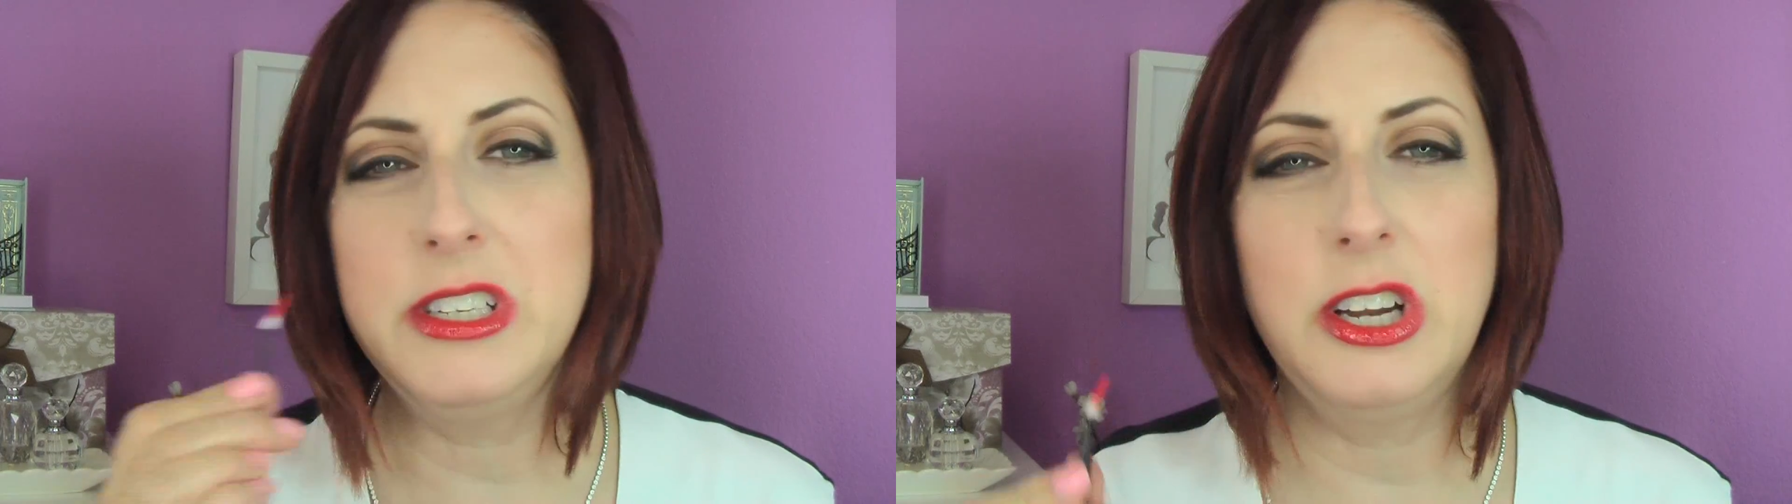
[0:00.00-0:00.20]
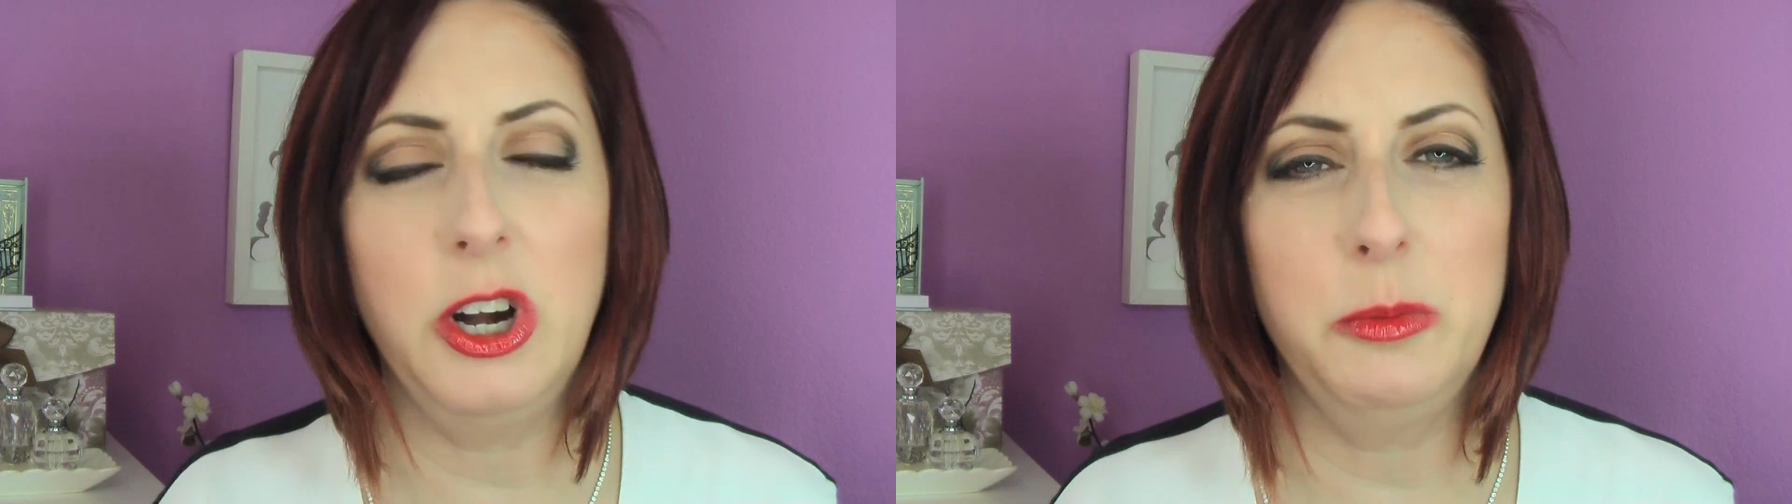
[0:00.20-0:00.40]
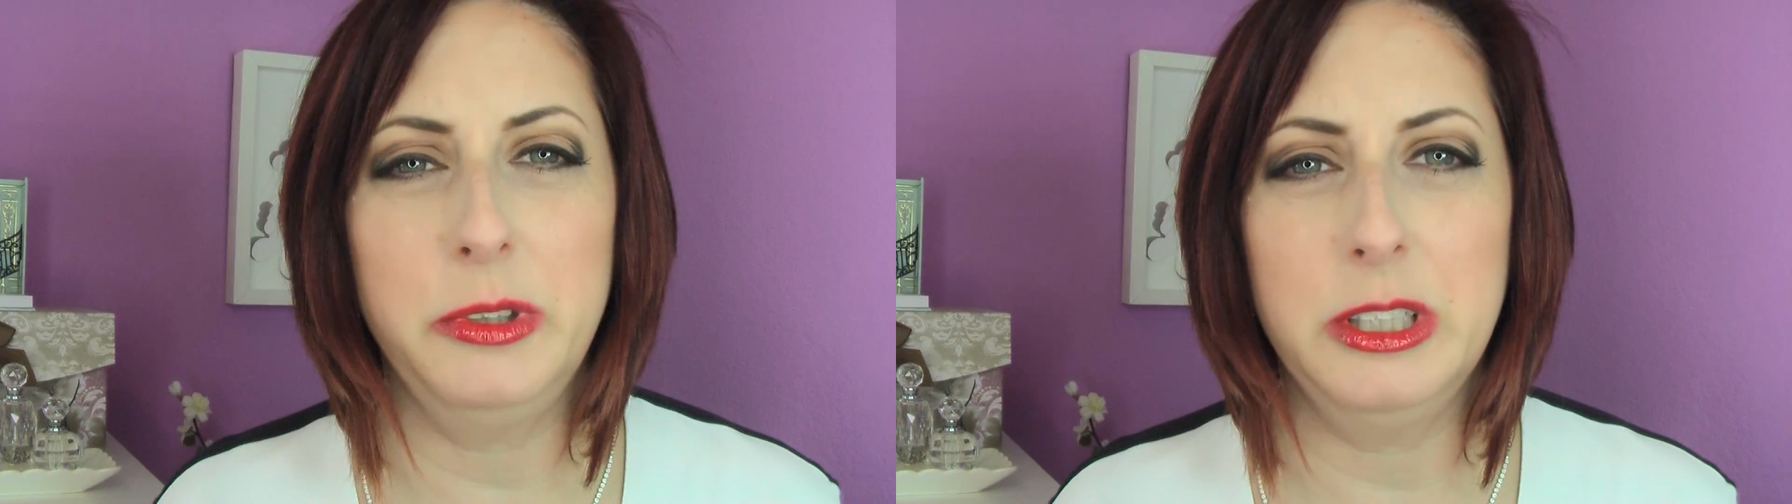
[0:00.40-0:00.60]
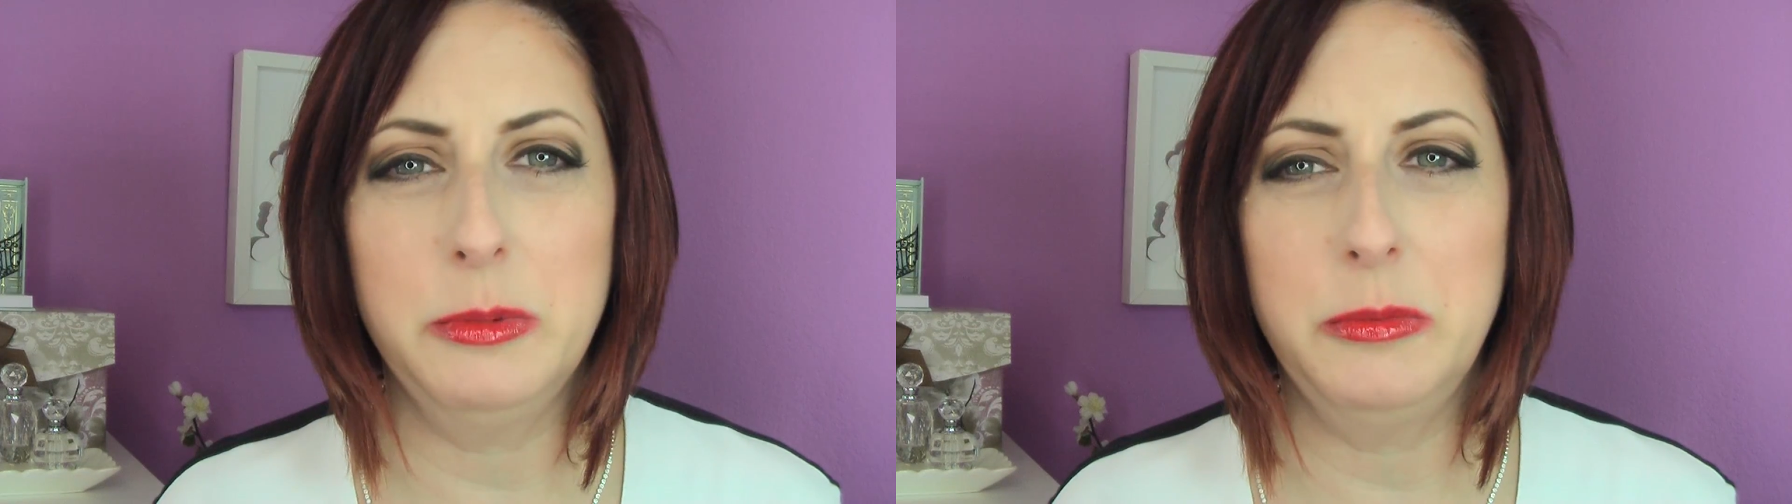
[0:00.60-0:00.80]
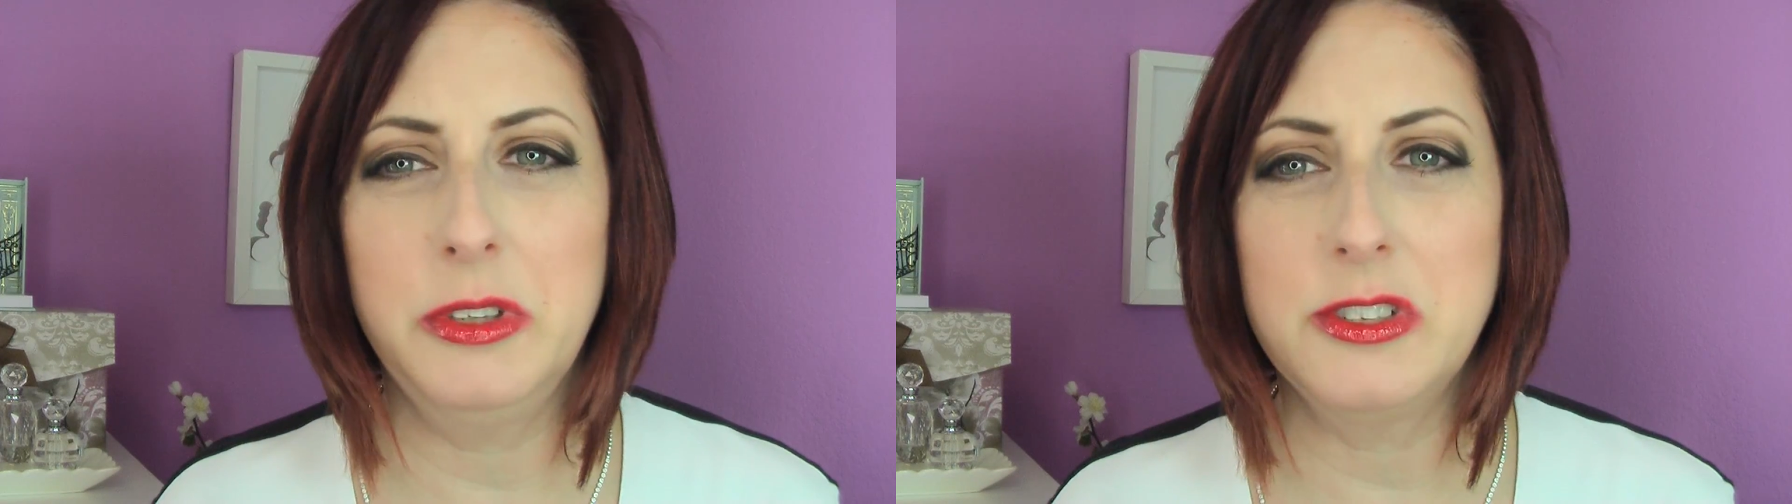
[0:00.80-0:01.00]
top
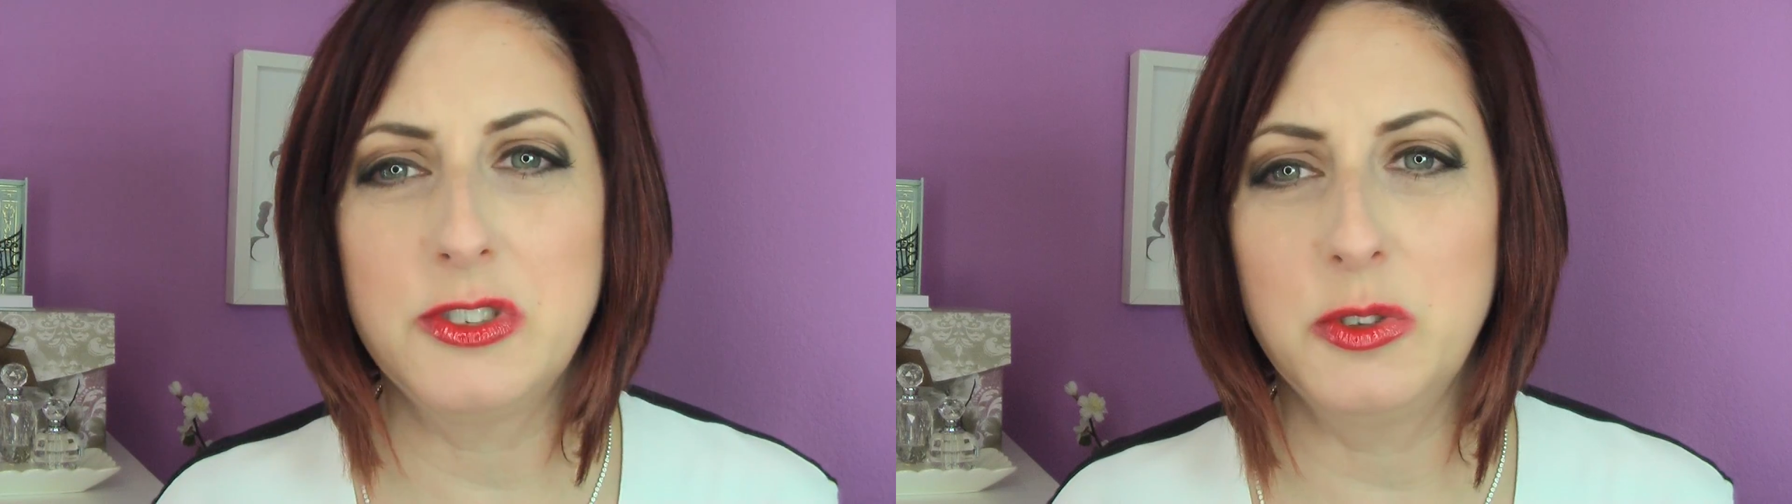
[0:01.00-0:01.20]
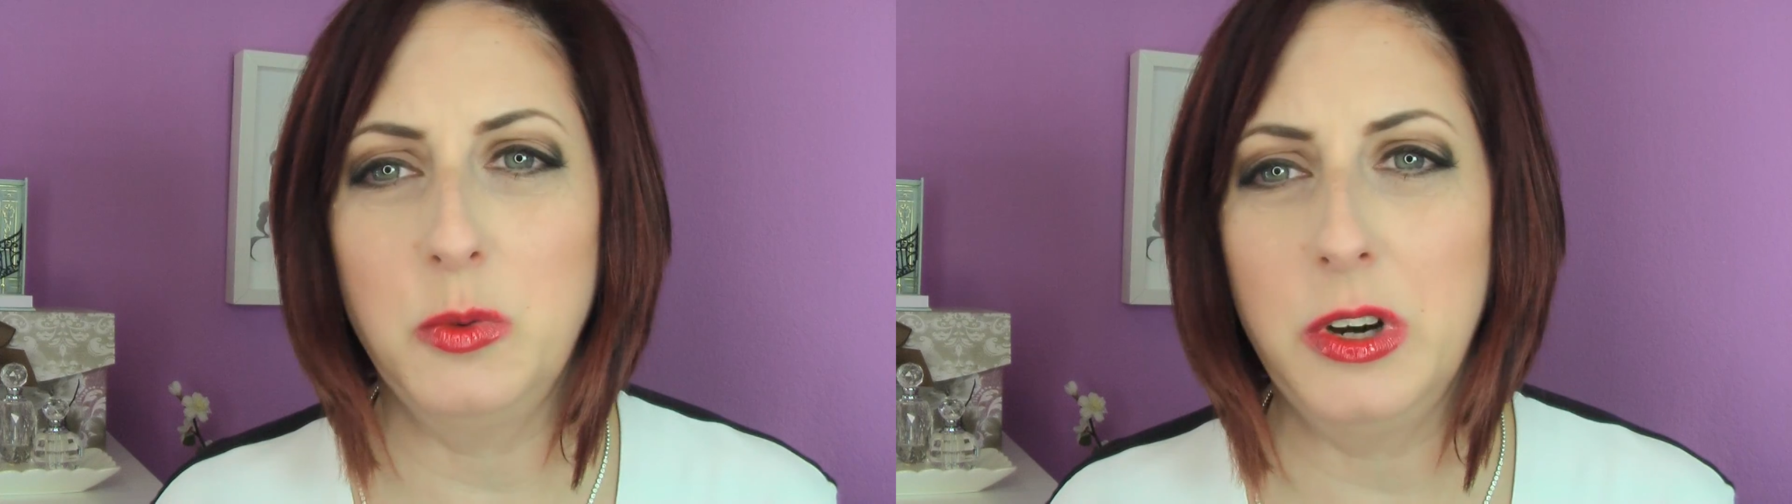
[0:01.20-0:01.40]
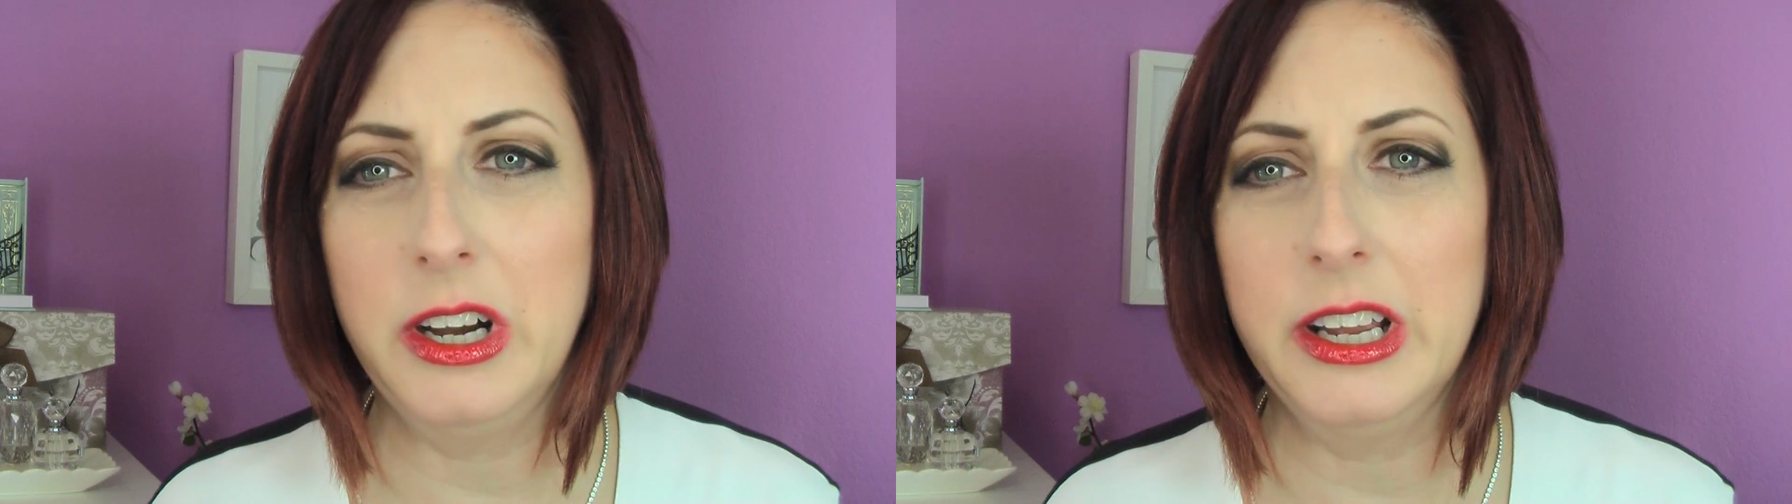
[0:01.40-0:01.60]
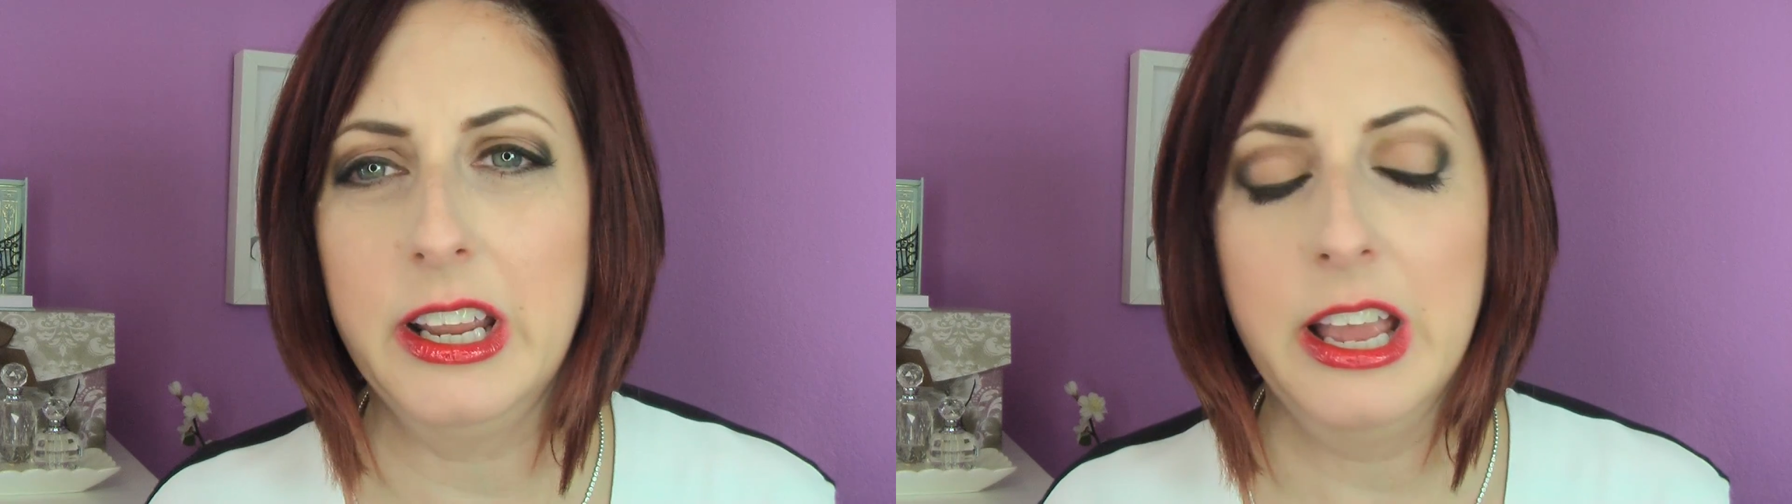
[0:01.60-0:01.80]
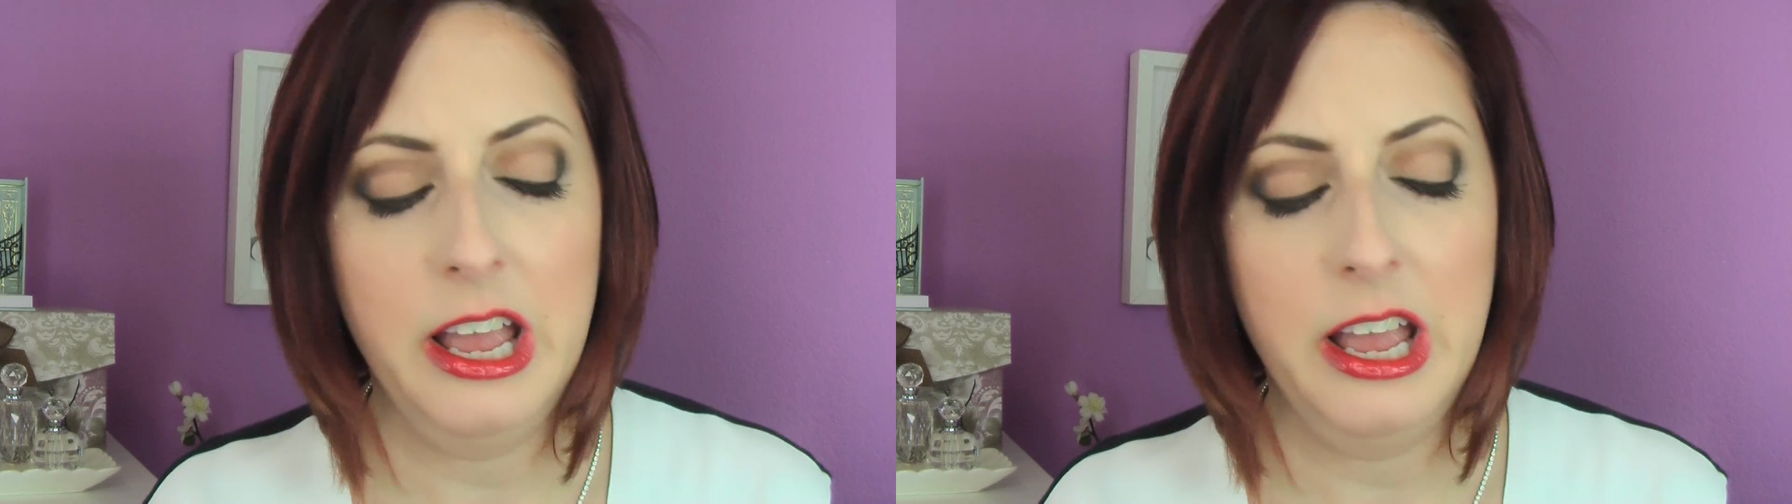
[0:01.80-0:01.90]
lip. I'm not sure why.